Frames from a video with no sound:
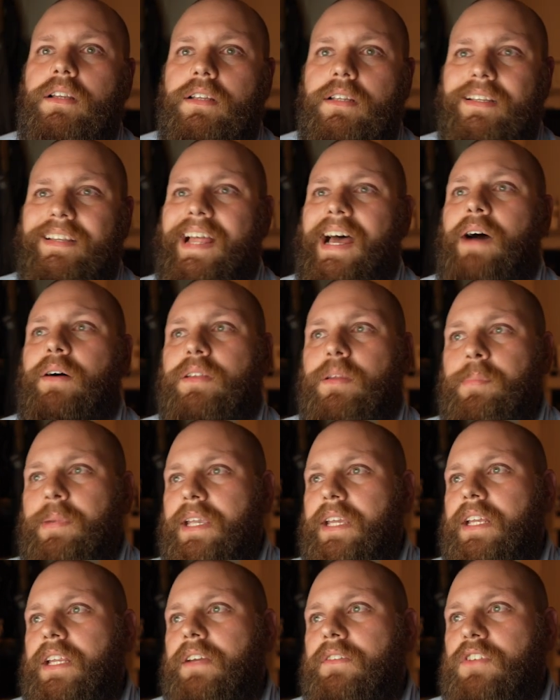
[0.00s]
Now at the
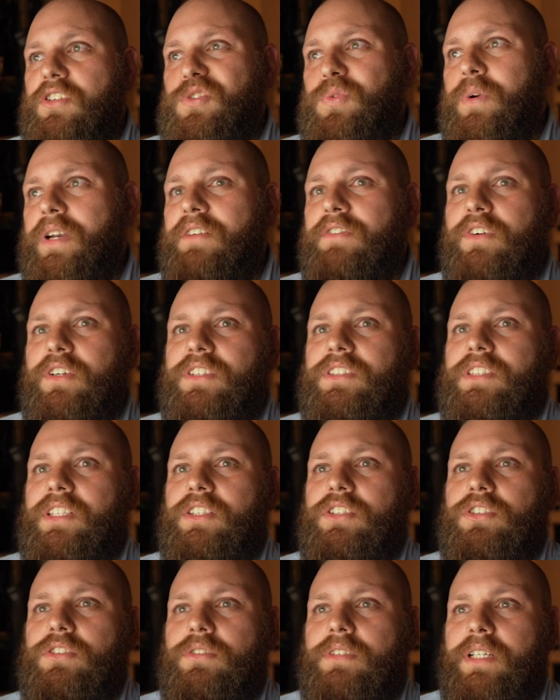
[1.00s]
beginning of the 21st
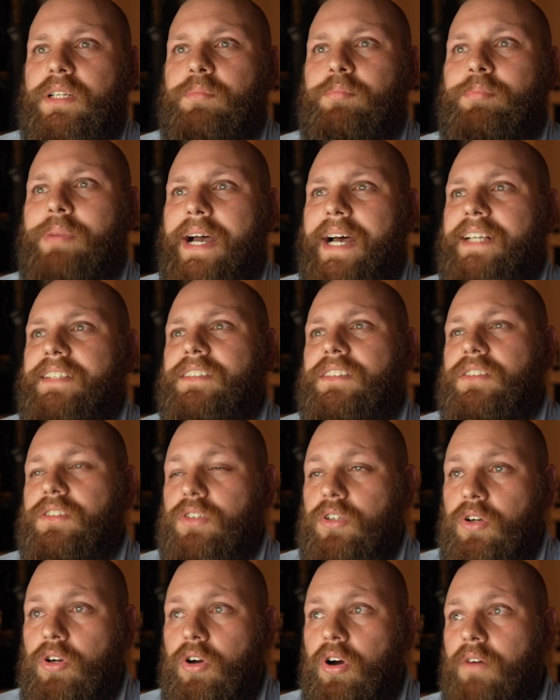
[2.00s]
century, Pasque's
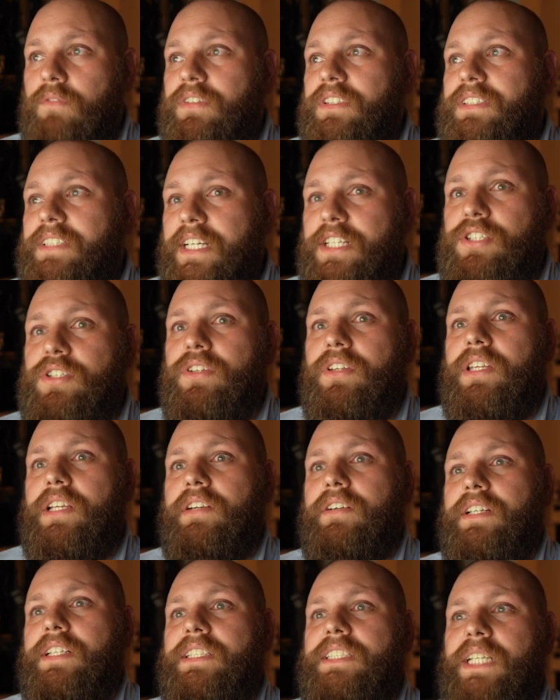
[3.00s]
conversation
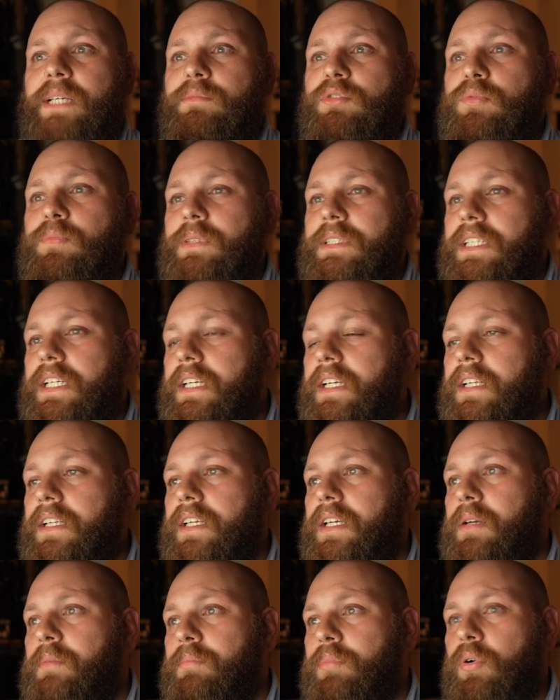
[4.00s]
theory seems
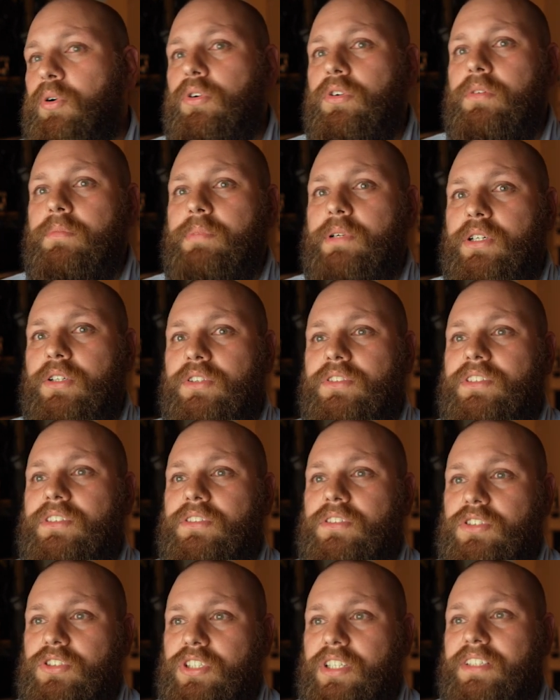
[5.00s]
particularly important because it
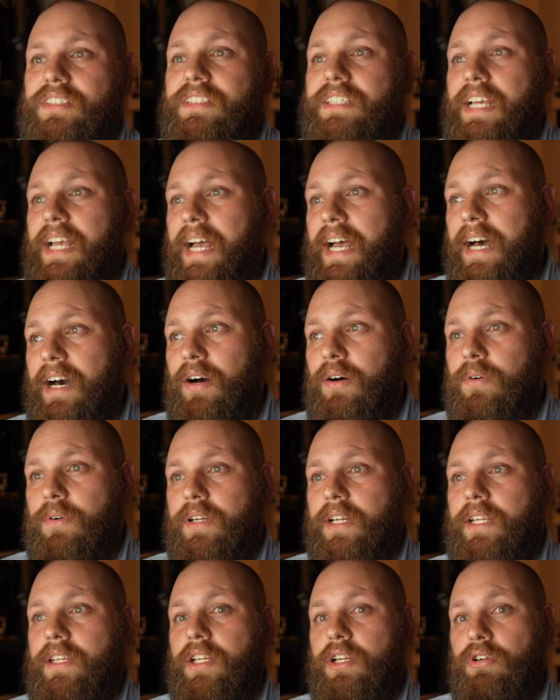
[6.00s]
suggests how,
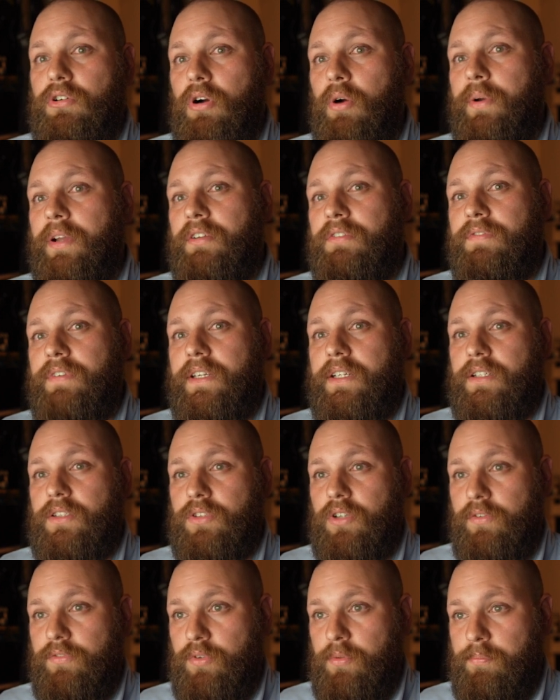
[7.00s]
in the growing field
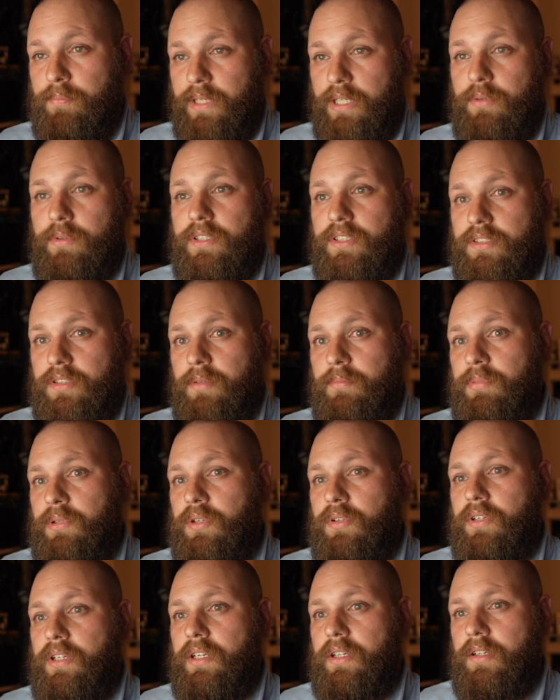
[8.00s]
of ubiquitous
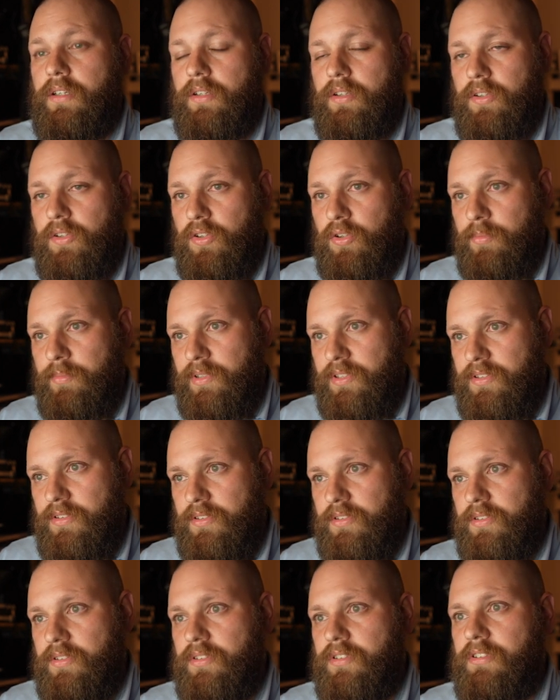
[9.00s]
computing,
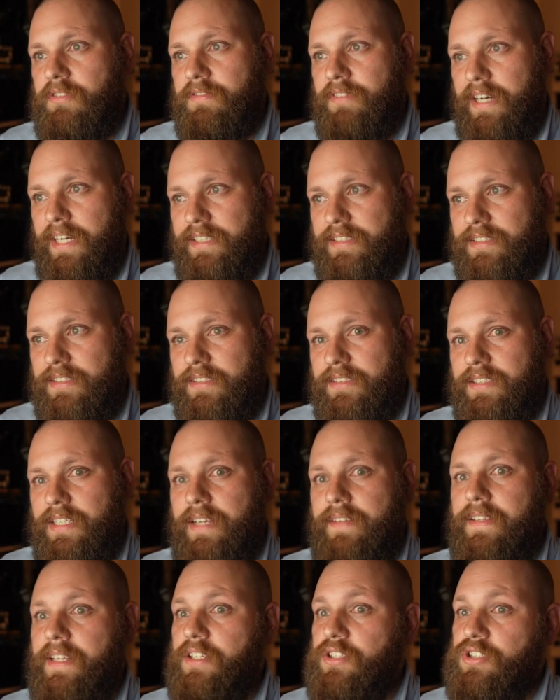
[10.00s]
humans, devices,
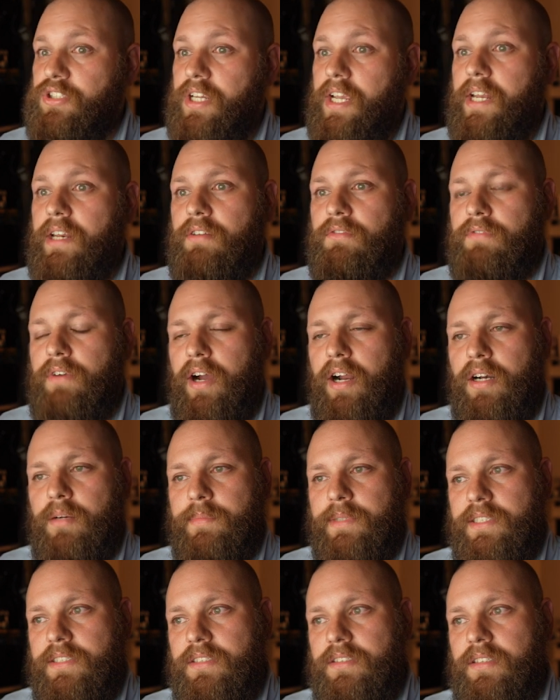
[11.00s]
and their shared
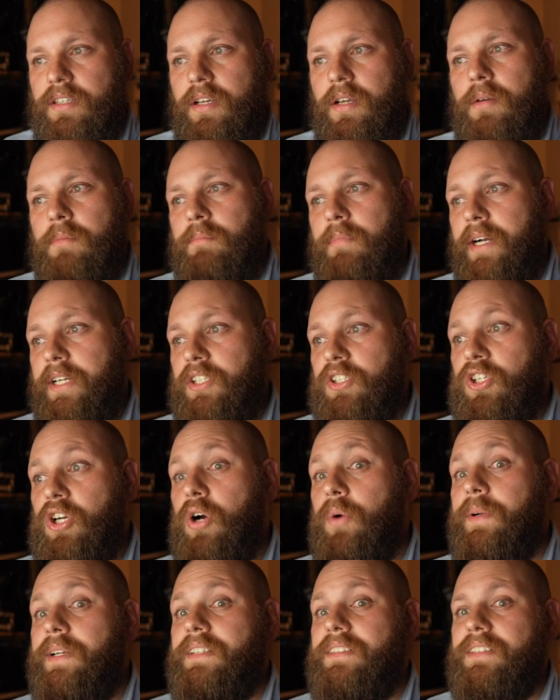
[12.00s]
environments might
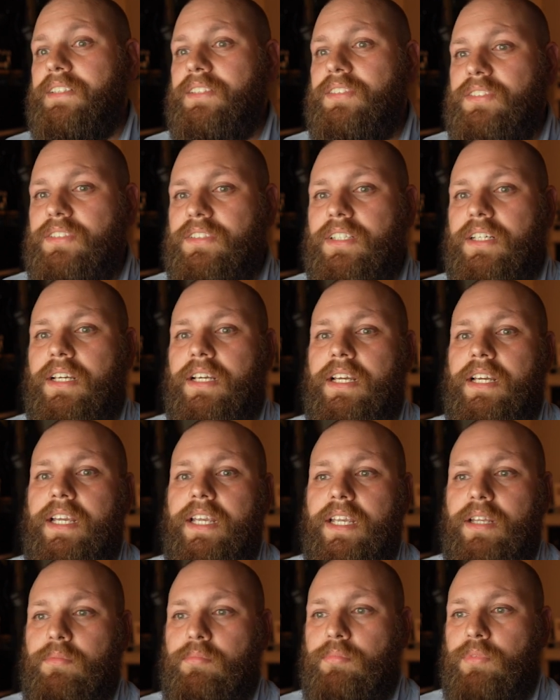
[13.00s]
coexist
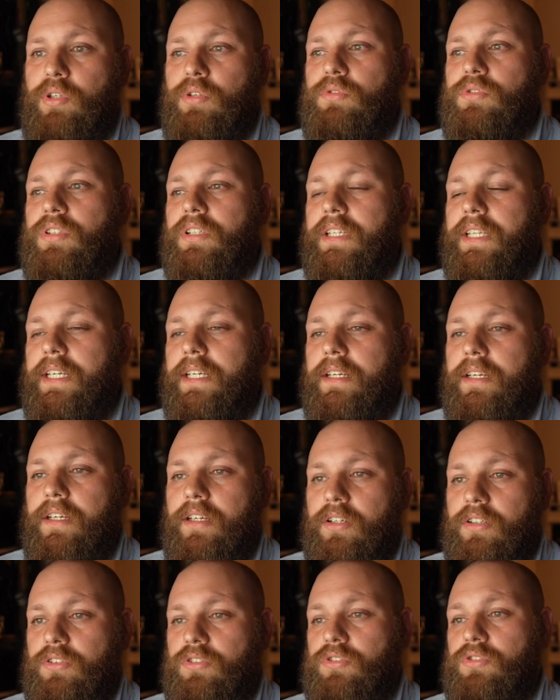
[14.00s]
in mutually
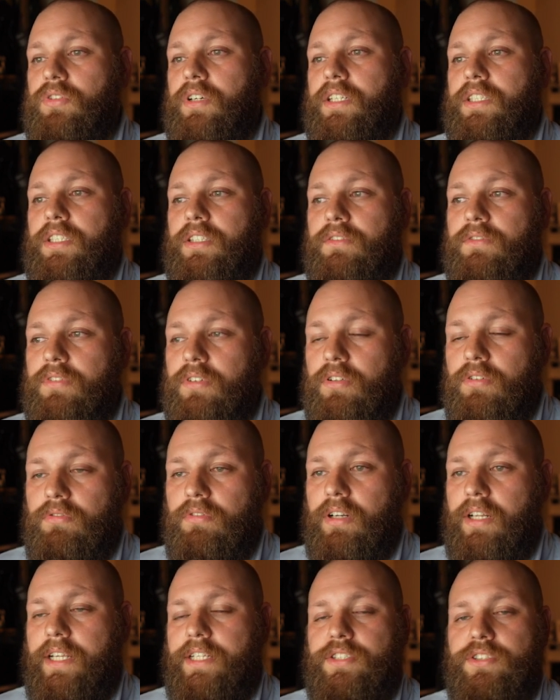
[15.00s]
constructive
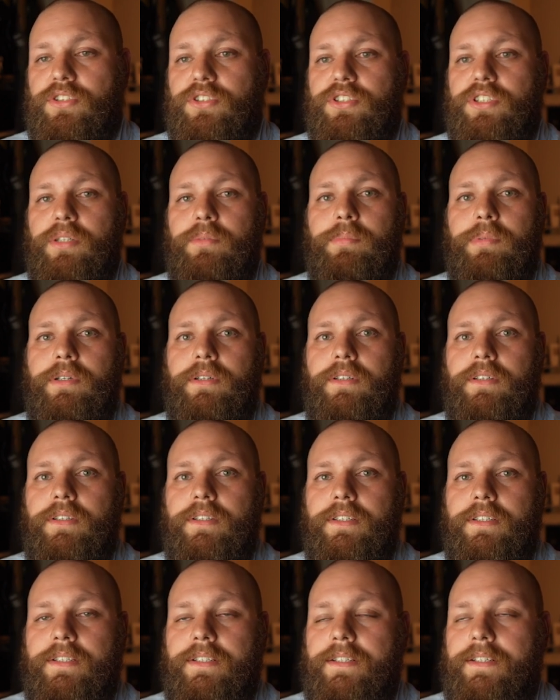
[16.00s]
relationship.
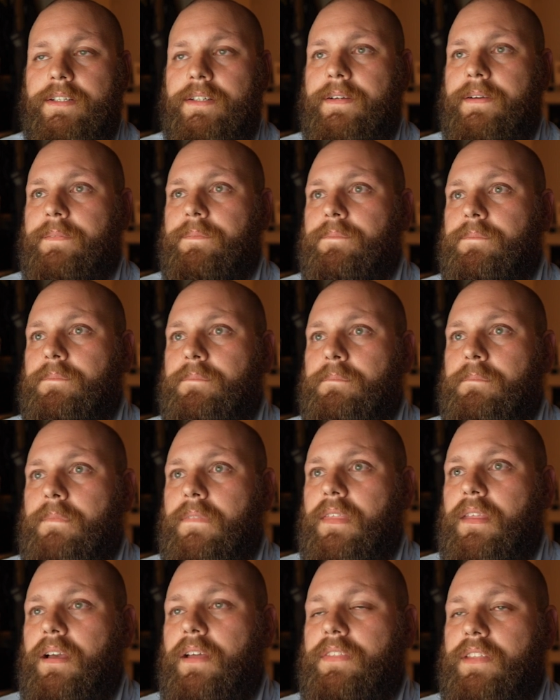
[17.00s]

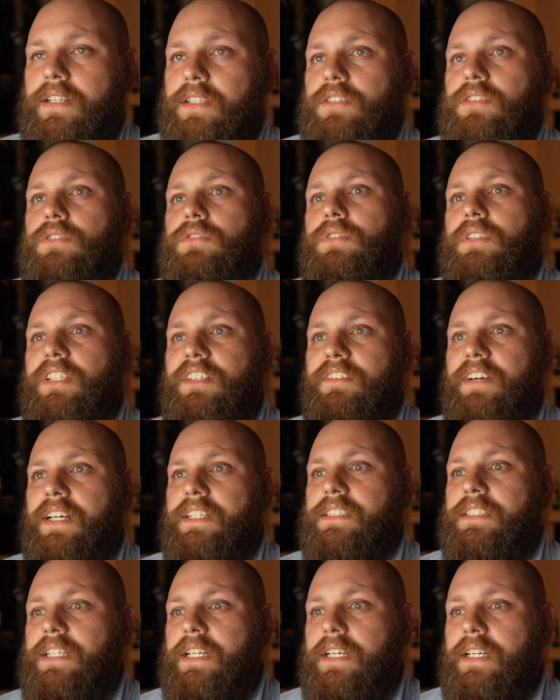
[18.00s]
I think this is really
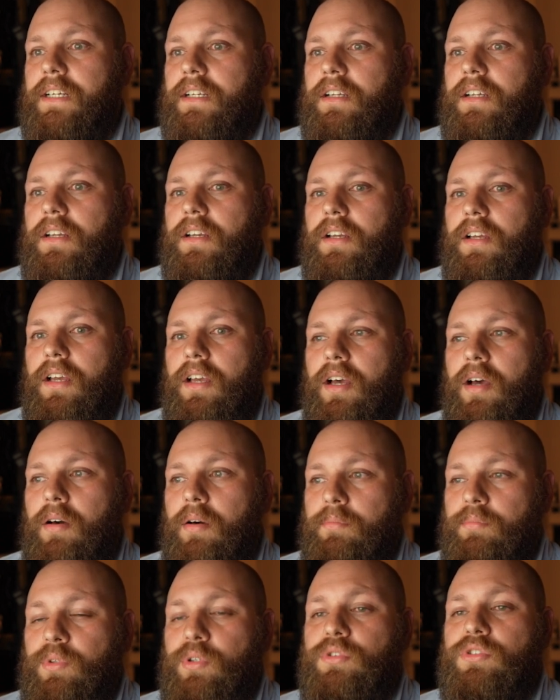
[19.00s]
fascinating. A
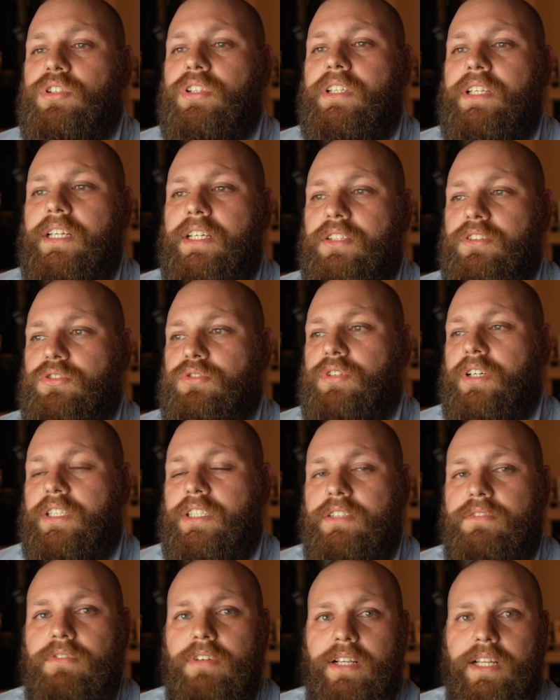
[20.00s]
mutually
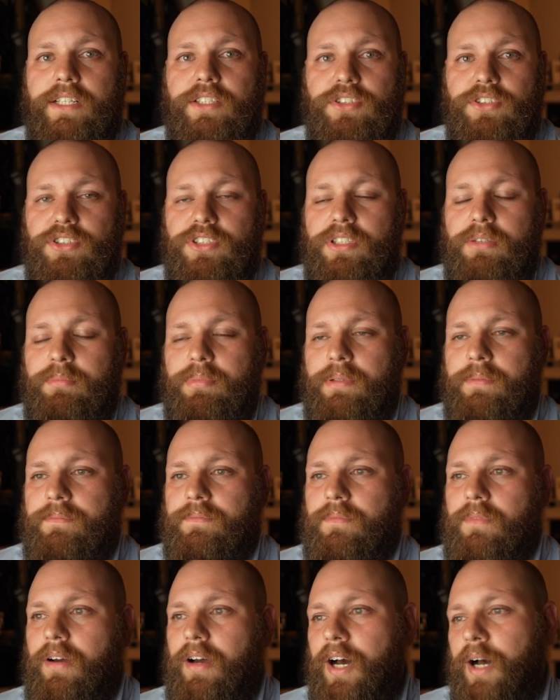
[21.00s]
constructive relationship.
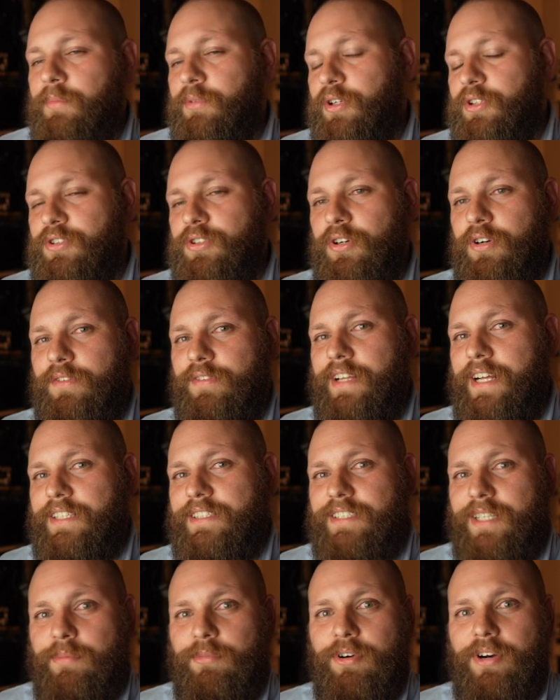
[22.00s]
I'm not sure if that
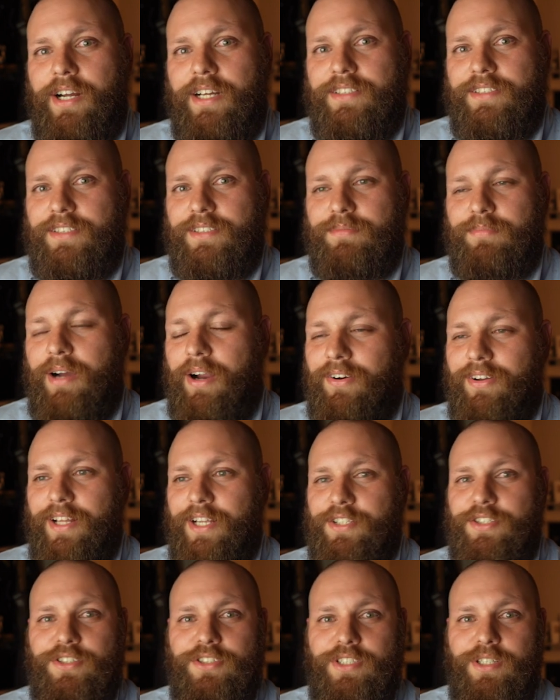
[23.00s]
summarizes my
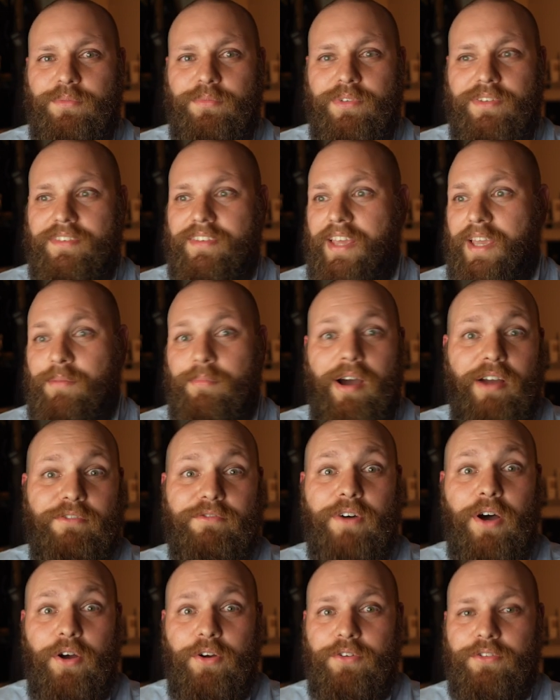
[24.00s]
relationship with, say, my
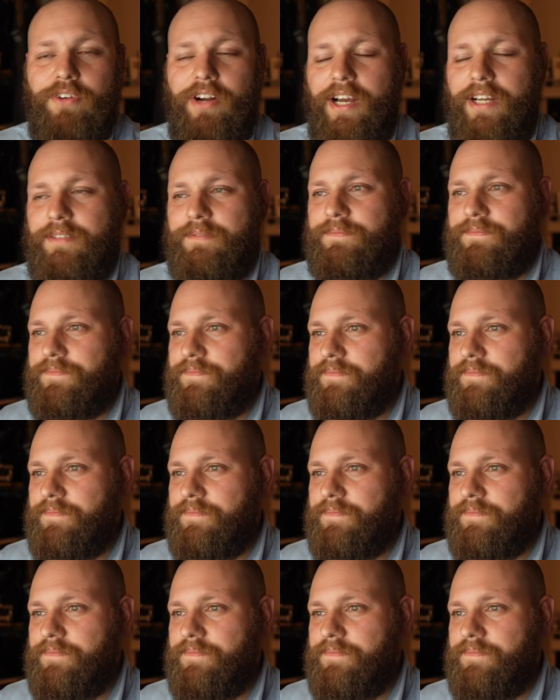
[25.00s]
phone, right?